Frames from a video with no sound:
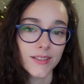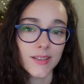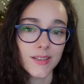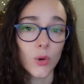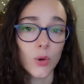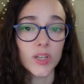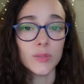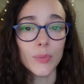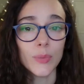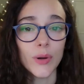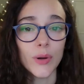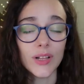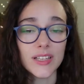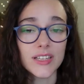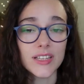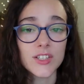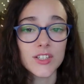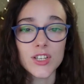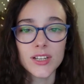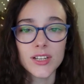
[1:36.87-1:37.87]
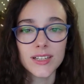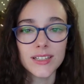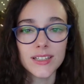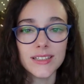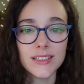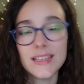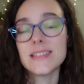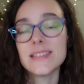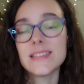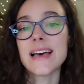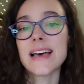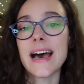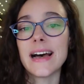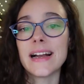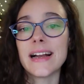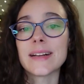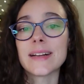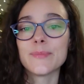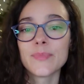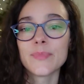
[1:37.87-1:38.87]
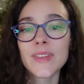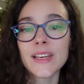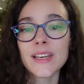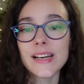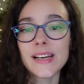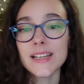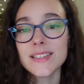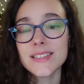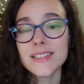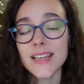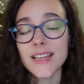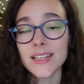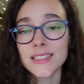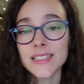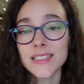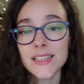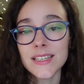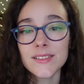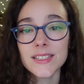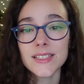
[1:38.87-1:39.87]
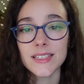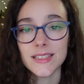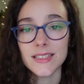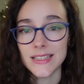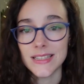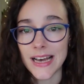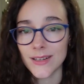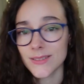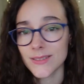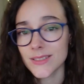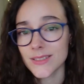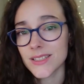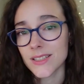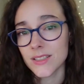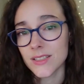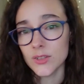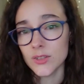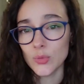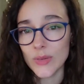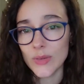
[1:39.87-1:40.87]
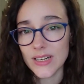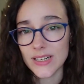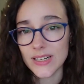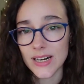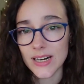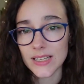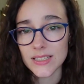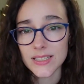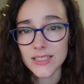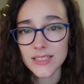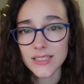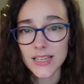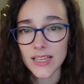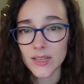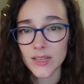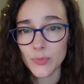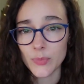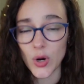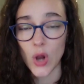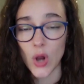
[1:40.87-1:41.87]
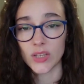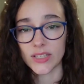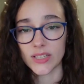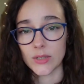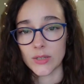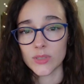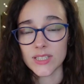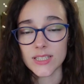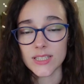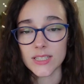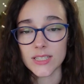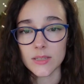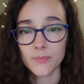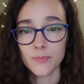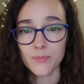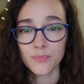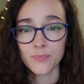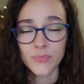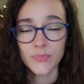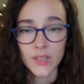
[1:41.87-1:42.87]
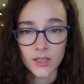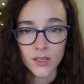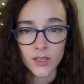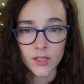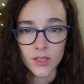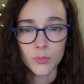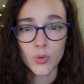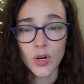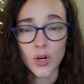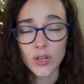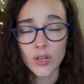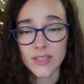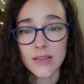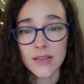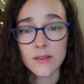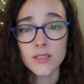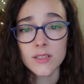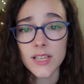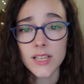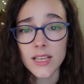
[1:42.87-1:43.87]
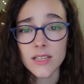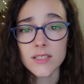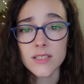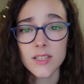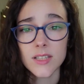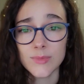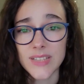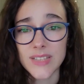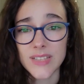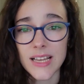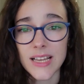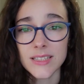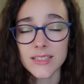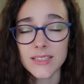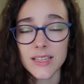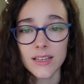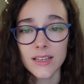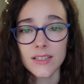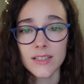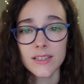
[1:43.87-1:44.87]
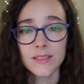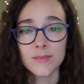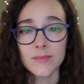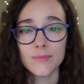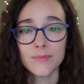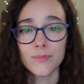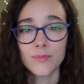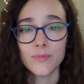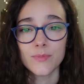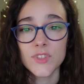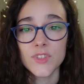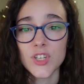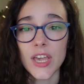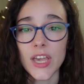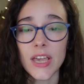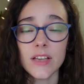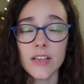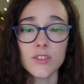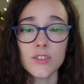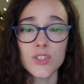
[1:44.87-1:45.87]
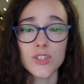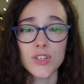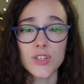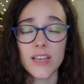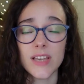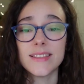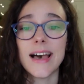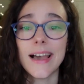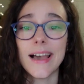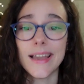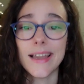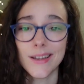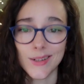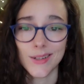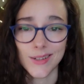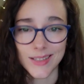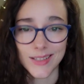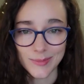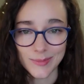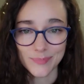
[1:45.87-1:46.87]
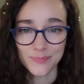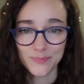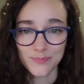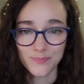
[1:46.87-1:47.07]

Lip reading: So, in Polish, these are adjectives, nouns, numerals, and pronouns. Pronouns can sometimes change entirely.